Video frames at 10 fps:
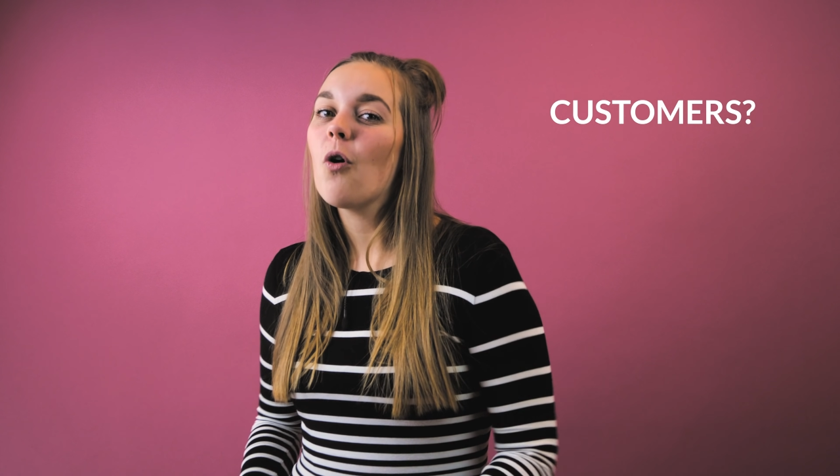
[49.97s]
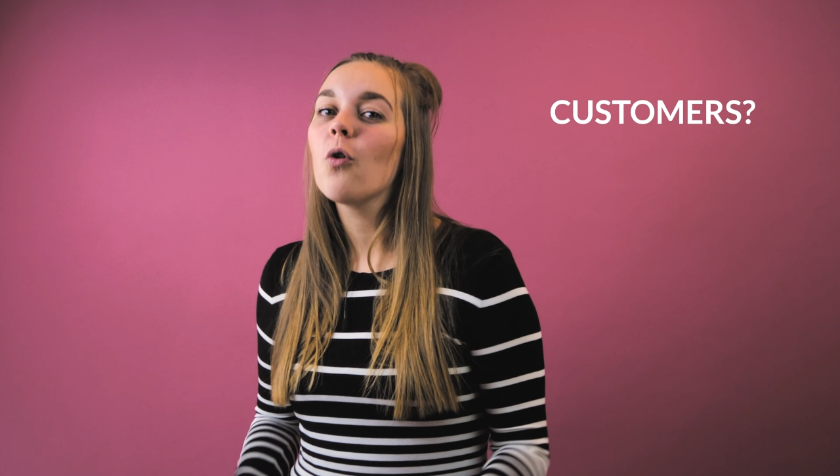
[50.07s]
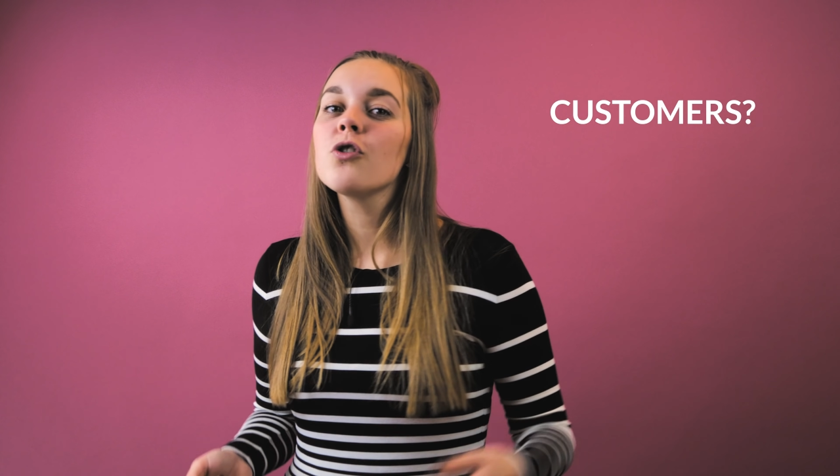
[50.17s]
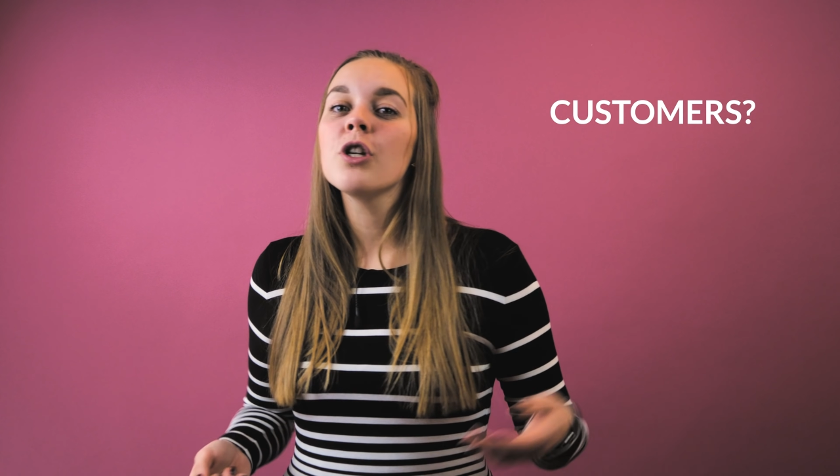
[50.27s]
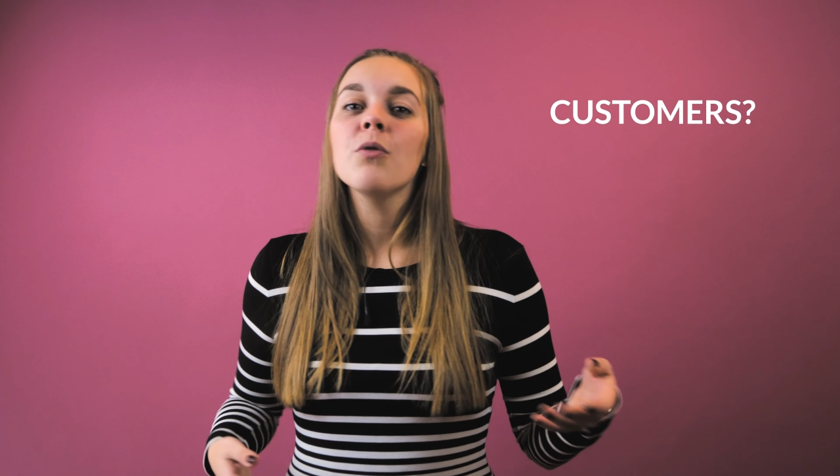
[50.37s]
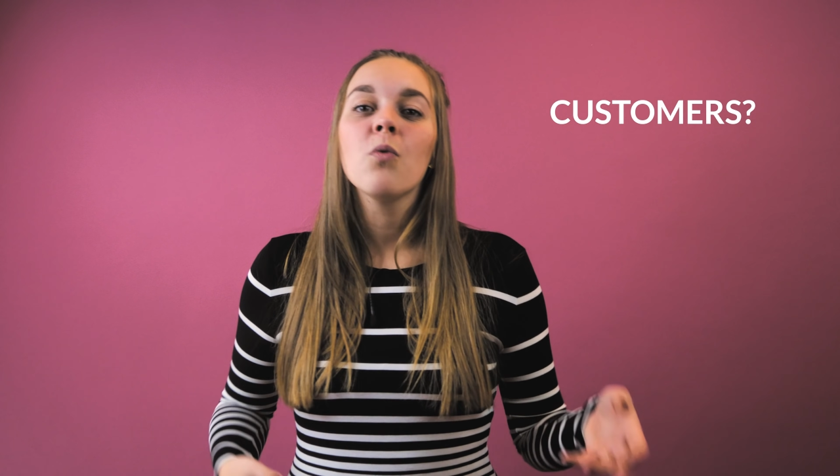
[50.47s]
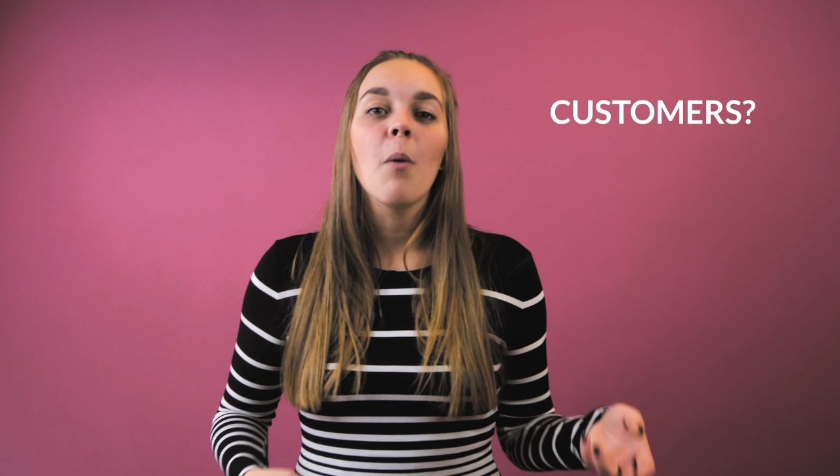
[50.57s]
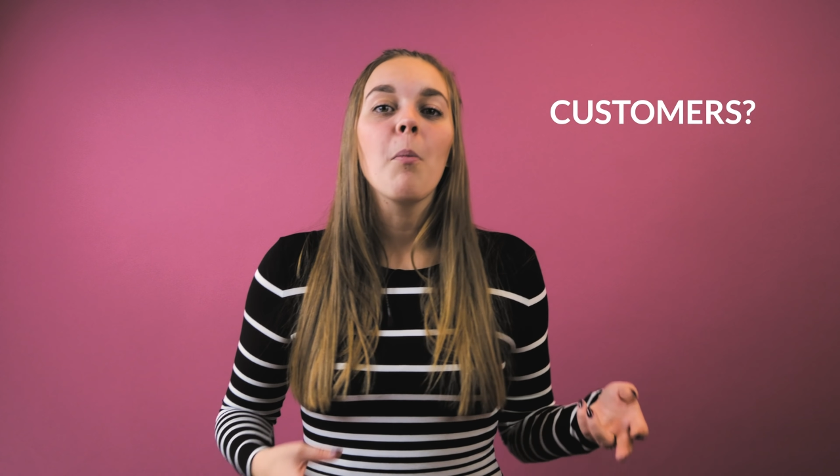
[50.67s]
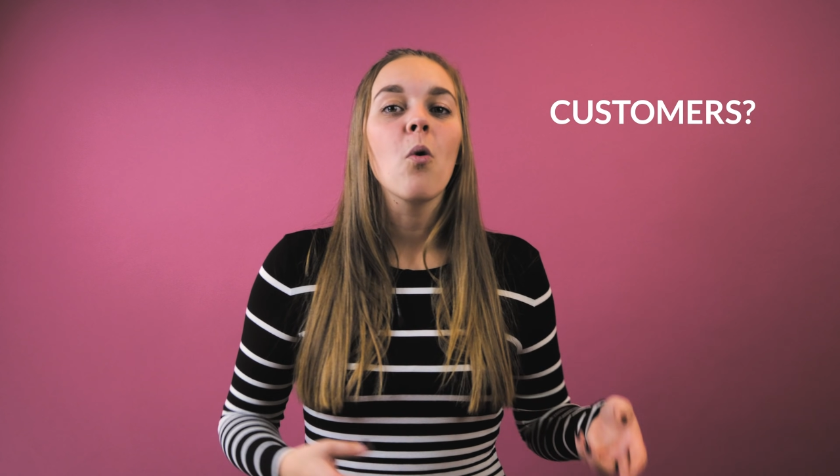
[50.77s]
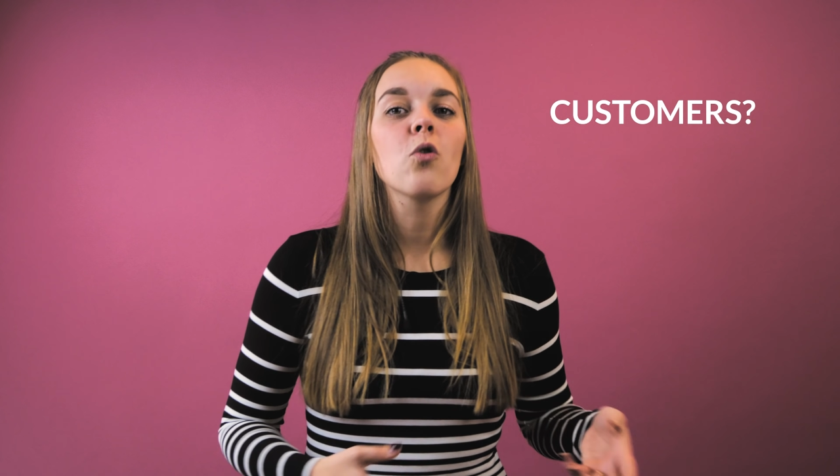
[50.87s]
Or do you
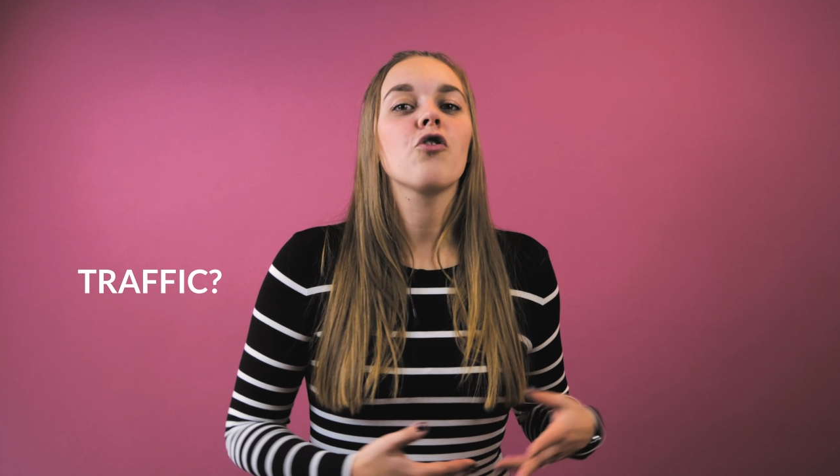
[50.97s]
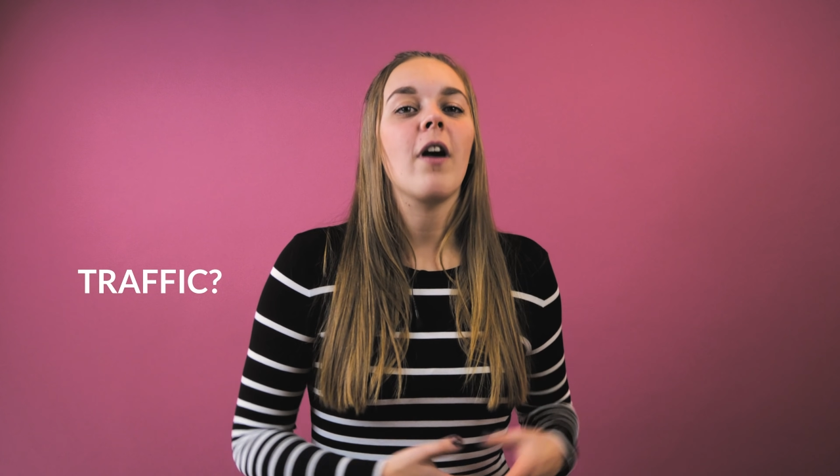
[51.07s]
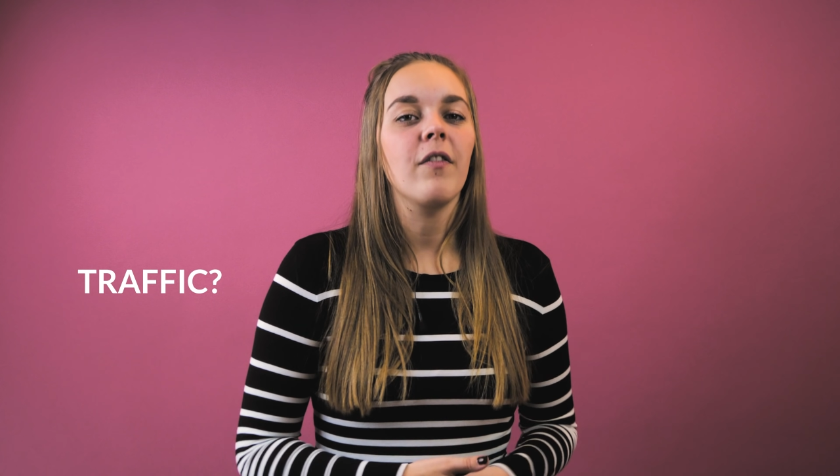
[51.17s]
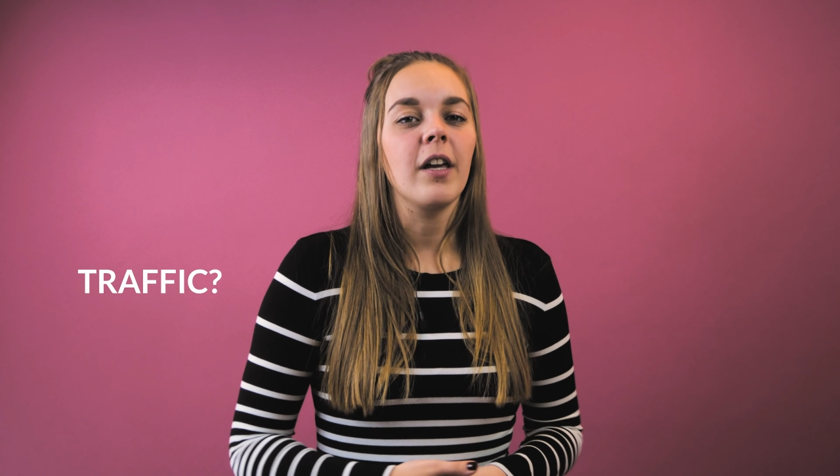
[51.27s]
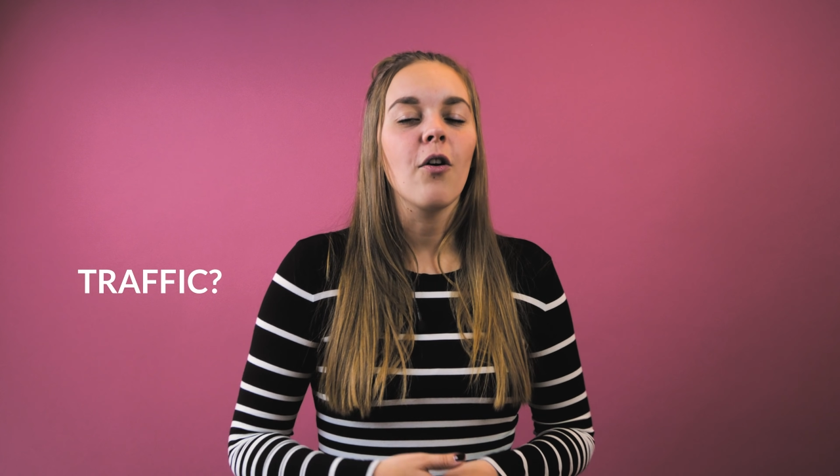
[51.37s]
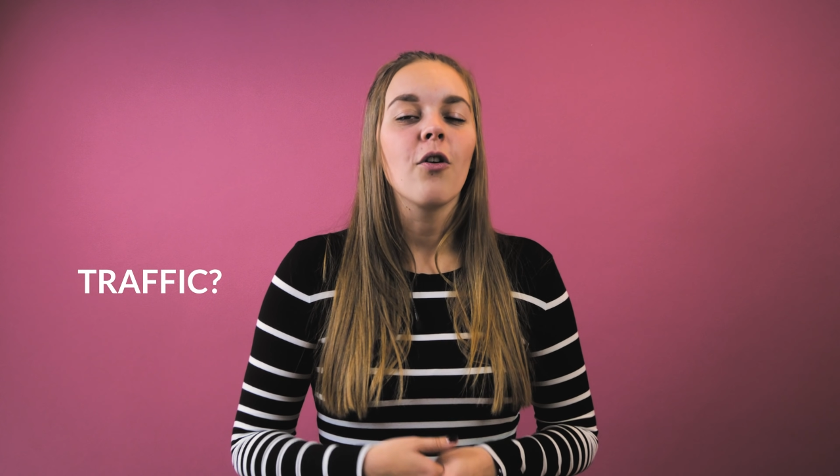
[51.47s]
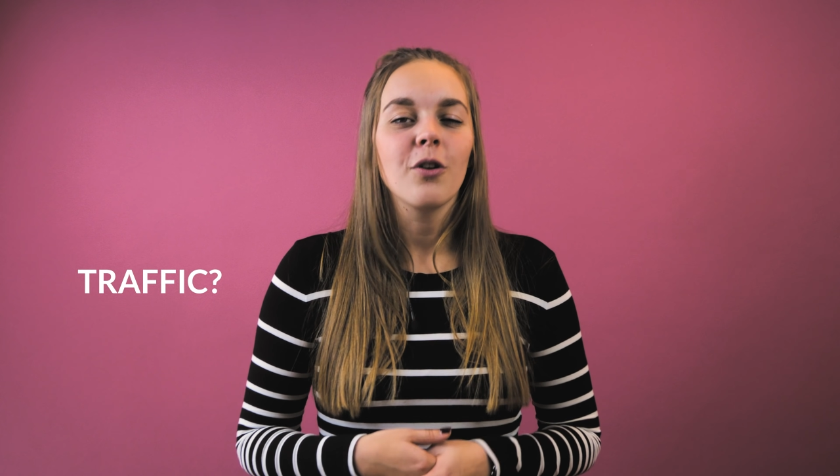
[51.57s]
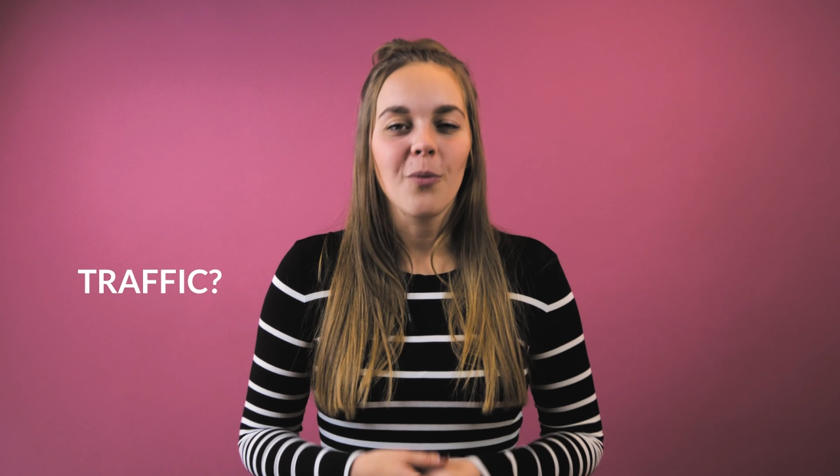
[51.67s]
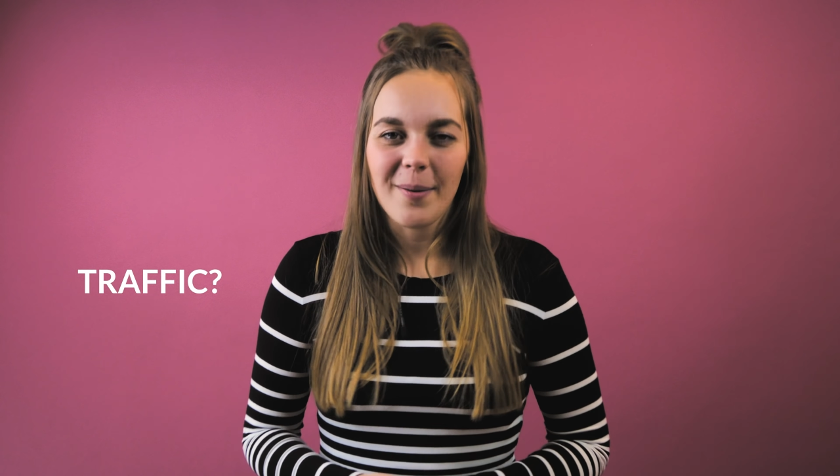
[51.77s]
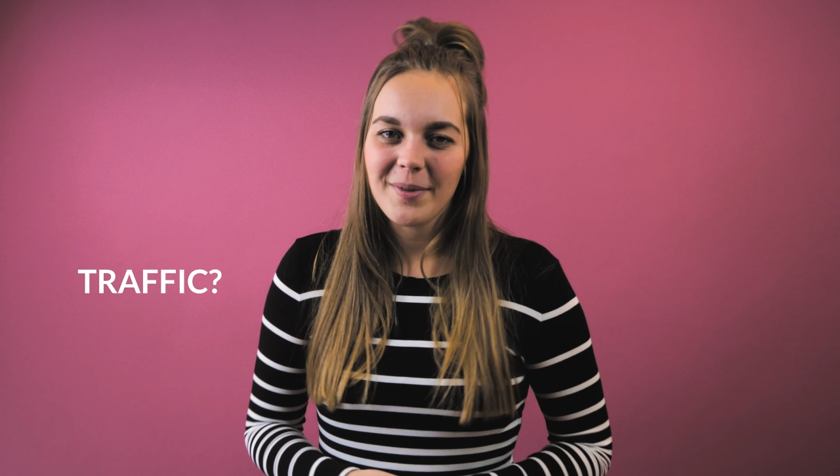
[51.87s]
want more traffic on
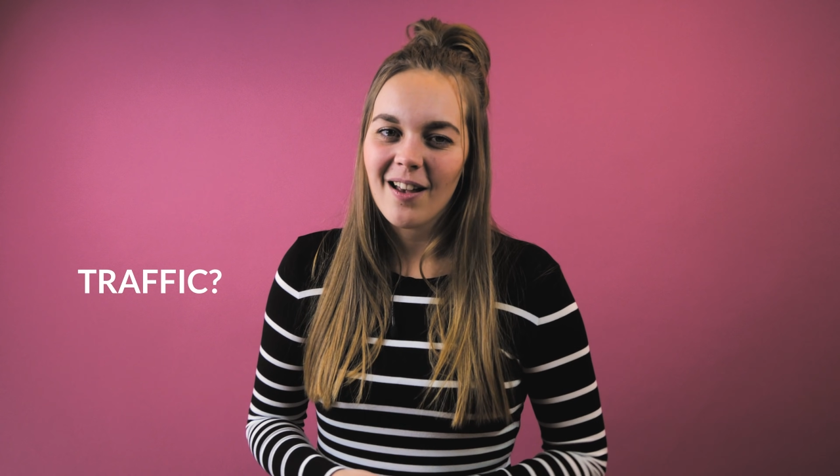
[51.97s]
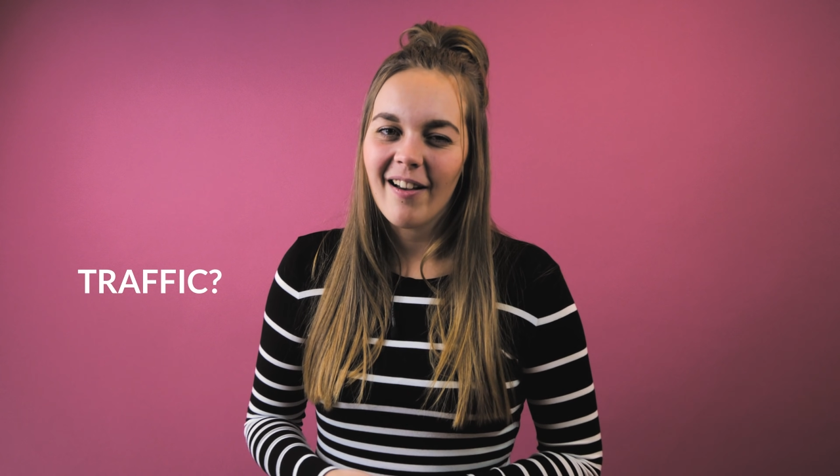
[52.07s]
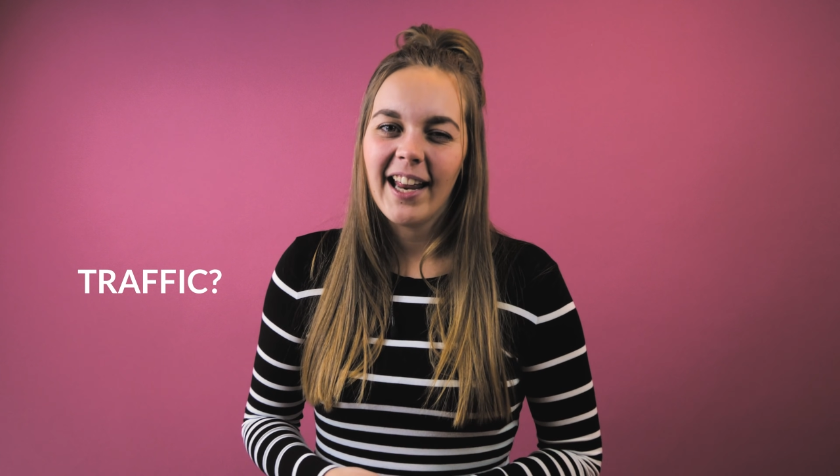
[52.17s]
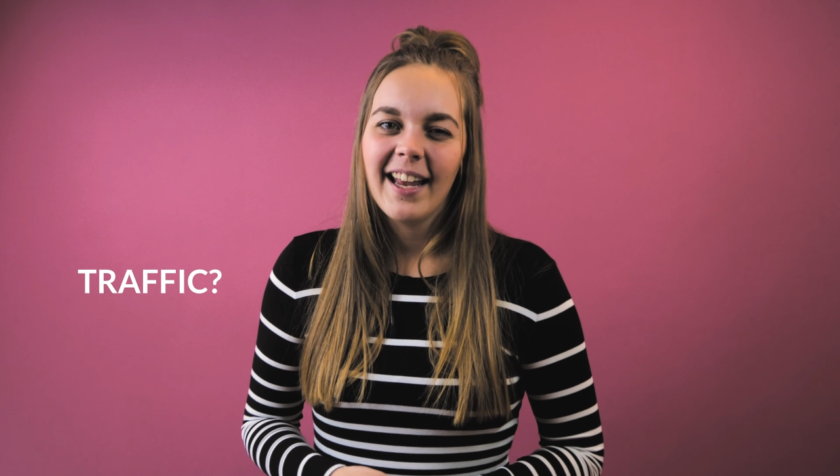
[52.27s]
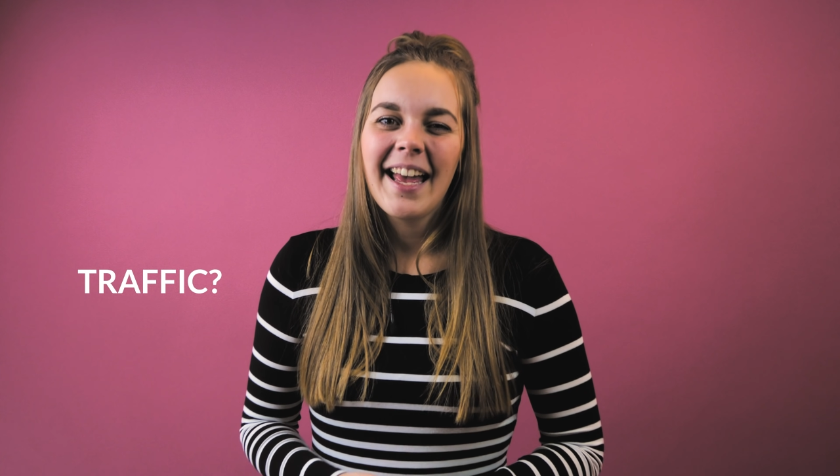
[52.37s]
your website?